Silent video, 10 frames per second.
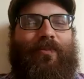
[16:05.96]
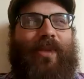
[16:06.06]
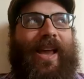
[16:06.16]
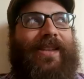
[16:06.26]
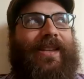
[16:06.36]

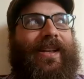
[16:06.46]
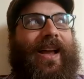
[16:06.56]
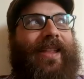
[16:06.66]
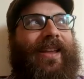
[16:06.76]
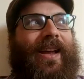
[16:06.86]
planting,
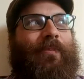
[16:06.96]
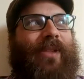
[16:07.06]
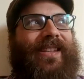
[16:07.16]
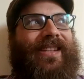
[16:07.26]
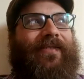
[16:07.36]
I think I'm
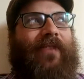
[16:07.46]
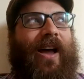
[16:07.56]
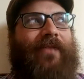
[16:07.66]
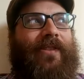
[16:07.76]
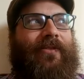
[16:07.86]
planting
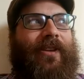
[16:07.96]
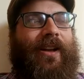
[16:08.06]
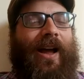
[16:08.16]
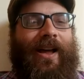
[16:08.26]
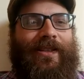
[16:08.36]
five
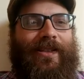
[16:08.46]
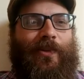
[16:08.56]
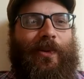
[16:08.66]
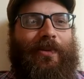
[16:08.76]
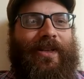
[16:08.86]
different kinds of
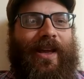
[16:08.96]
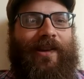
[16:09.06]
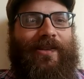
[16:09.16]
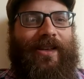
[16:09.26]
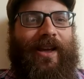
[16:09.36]
sweet
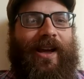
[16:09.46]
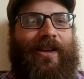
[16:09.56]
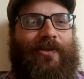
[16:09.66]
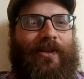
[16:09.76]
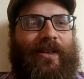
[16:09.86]
potatoes, like
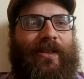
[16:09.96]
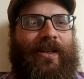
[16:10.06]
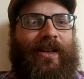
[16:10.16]
100 and,